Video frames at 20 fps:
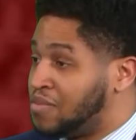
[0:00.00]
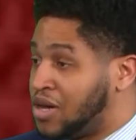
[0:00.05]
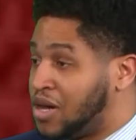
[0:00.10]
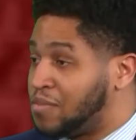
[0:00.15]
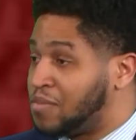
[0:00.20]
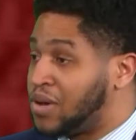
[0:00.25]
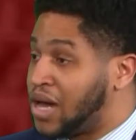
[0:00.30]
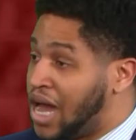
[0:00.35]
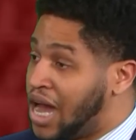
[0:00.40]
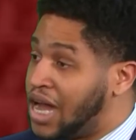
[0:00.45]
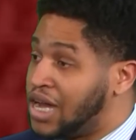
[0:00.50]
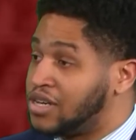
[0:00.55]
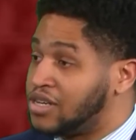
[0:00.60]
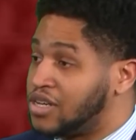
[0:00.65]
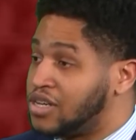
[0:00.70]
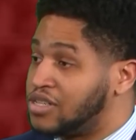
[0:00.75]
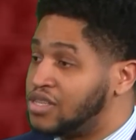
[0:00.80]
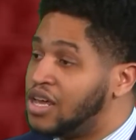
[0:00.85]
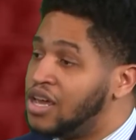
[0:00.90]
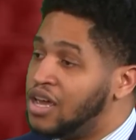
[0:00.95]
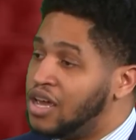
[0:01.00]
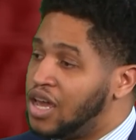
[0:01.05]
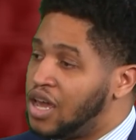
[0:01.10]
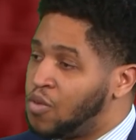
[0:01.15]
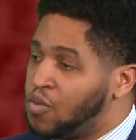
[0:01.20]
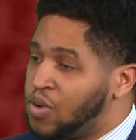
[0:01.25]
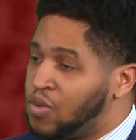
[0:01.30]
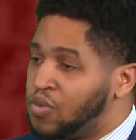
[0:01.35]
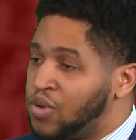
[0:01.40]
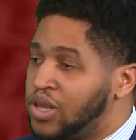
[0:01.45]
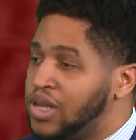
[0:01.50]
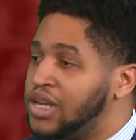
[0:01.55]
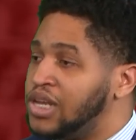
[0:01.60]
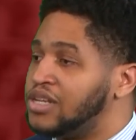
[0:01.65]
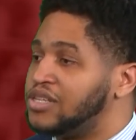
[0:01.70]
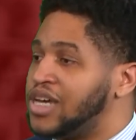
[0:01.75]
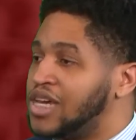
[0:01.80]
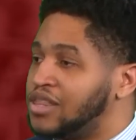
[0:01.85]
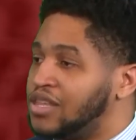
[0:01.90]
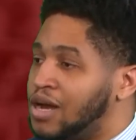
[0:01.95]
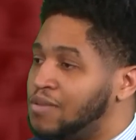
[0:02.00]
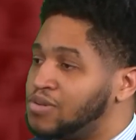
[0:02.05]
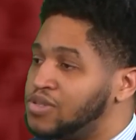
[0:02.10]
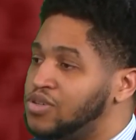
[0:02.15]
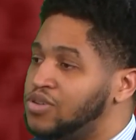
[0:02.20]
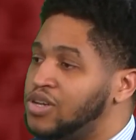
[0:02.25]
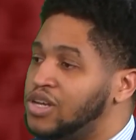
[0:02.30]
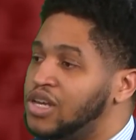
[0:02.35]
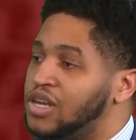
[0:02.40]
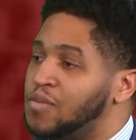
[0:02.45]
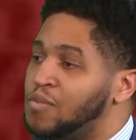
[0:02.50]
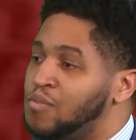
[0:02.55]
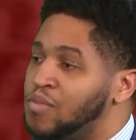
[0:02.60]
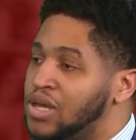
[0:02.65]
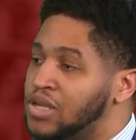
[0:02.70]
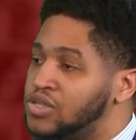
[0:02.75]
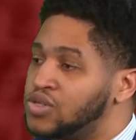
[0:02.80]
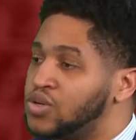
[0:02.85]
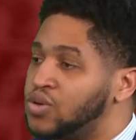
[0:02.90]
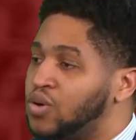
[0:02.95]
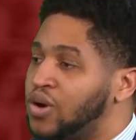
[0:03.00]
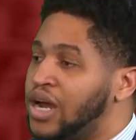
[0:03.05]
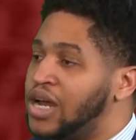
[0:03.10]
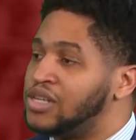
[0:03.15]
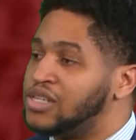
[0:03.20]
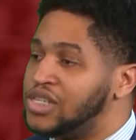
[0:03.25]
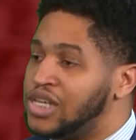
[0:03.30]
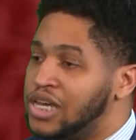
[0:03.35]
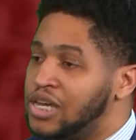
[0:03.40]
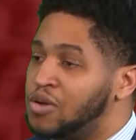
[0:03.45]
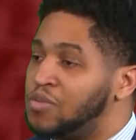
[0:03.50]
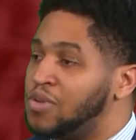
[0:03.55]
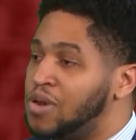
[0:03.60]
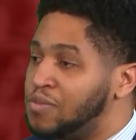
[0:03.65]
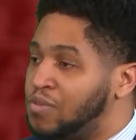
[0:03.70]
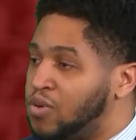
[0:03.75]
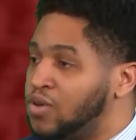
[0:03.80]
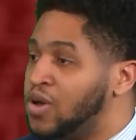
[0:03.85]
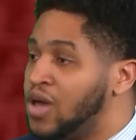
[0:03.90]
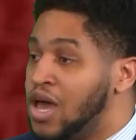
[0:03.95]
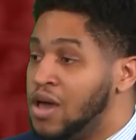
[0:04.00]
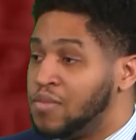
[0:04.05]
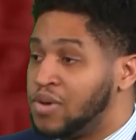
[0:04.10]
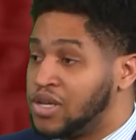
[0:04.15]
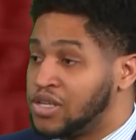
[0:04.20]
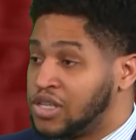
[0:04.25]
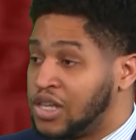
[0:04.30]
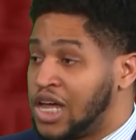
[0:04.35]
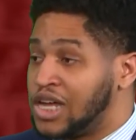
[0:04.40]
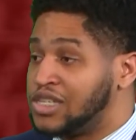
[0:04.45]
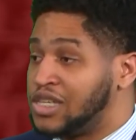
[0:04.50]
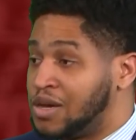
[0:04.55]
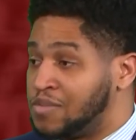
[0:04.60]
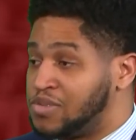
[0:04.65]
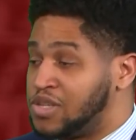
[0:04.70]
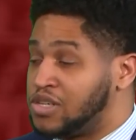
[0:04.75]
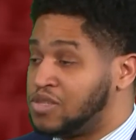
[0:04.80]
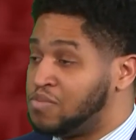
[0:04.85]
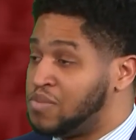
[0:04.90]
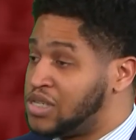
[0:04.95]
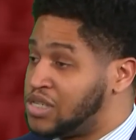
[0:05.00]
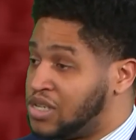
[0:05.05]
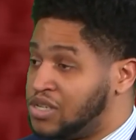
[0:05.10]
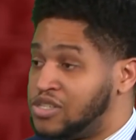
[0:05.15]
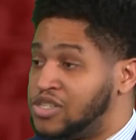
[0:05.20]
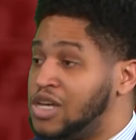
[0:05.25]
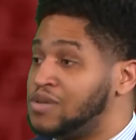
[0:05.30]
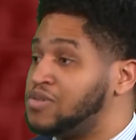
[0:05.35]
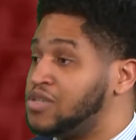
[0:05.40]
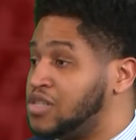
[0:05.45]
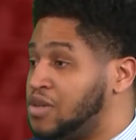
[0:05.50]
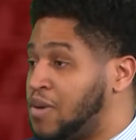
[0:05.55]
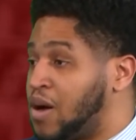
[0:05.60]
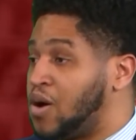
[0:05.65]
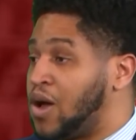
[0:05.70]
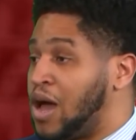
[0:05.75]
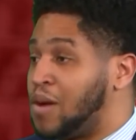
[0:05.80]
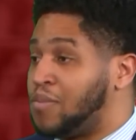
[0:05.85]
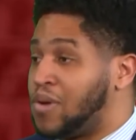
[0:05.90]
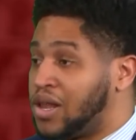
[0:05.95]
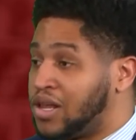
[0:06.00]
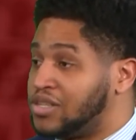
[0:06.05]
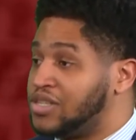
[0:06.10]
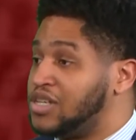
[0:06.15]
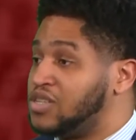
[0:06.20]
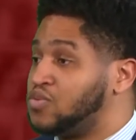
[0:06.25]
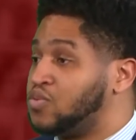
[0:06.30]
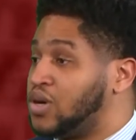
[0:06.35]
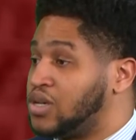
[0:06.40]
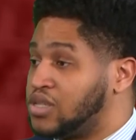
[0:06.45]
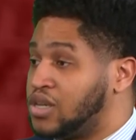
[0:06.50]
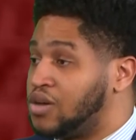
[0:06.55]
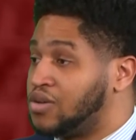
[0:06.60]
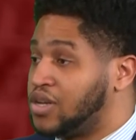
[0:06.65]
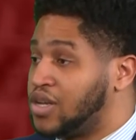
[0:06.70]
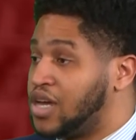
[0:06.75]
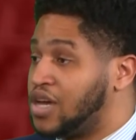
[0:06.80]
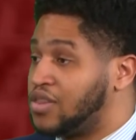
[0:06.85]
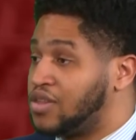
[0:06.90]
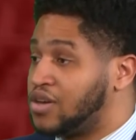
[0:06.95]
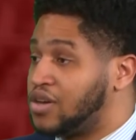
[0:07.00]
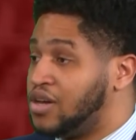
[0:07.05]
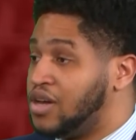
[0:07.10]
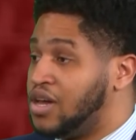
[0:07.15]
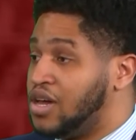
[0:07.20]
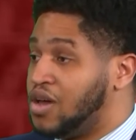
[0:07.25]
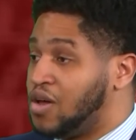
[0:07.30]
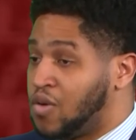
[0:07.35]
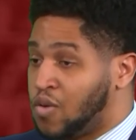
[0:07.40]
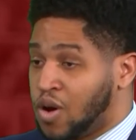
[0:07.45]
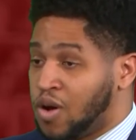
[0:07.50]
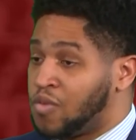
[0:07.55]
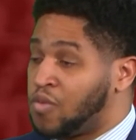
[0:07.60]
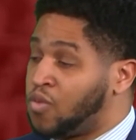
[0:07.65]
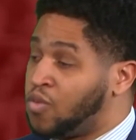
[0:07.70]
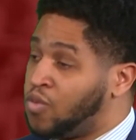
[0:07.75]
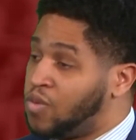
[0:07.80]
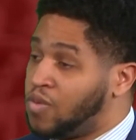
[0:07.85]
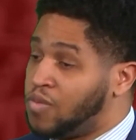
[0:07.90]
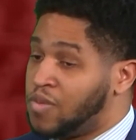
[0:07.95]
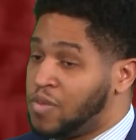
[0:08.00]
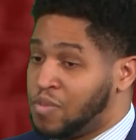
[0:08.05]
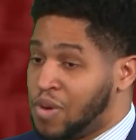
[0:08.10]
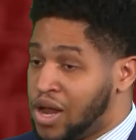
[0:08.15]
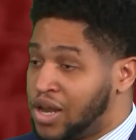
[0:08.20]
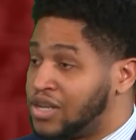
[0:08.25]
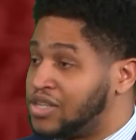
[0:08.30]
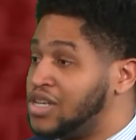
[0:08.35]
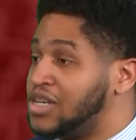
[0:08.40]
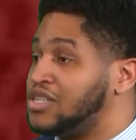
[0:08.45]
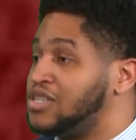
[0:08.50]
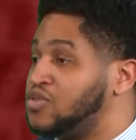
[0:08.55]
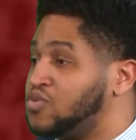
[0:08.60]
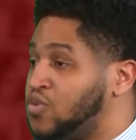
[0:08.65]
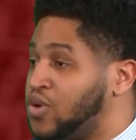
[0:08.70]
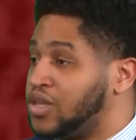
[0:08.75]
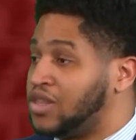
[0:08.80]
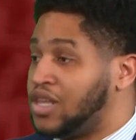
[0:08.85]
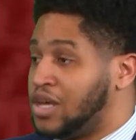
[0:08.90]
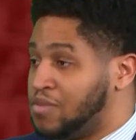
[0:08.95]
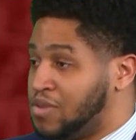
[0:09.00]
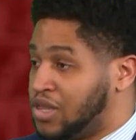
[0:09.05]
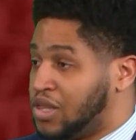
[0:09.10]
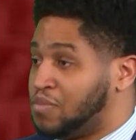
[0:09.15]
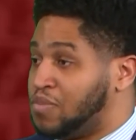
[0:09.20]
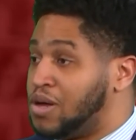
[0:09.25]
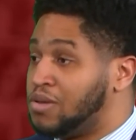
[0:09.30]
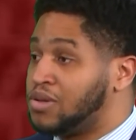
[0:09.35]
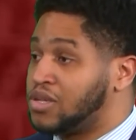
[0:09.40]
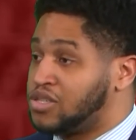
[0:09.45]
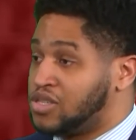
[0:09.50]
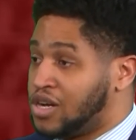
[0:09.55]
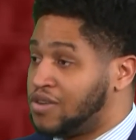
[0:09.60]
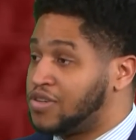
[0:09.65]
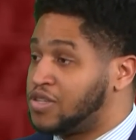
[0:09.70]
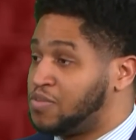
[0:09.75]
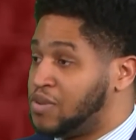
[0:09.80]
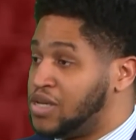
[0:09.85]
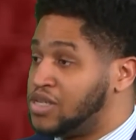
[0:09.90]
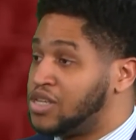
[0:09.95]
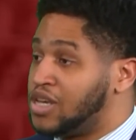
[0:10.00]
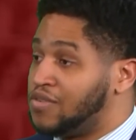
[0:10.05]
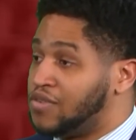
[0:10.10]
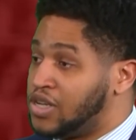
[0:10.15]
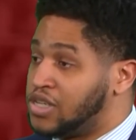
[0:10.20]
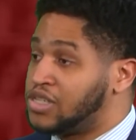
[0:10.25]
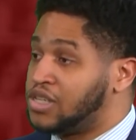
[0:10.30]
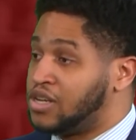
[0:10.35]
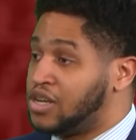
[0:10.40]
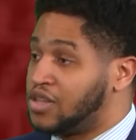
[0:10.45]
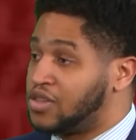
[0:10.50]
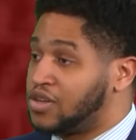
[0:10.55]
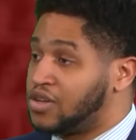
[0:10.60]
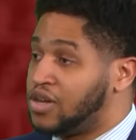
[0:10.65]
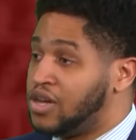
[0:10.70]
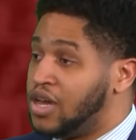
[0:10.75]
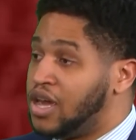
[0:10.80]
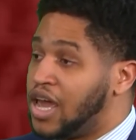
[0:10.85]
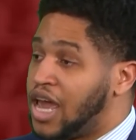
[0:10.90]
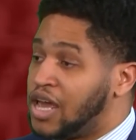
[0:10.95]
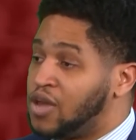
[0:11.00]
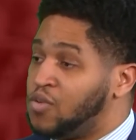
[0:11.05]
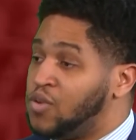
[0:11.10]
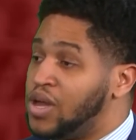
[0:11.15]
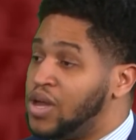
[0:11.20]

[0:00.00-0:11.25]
up behind us, and we really need to take the opportunity to mentor and tell people, because a lot of times there's misconceptions about how politics works altogether. Well, politics is one thing, but the public service piece of it is another, and we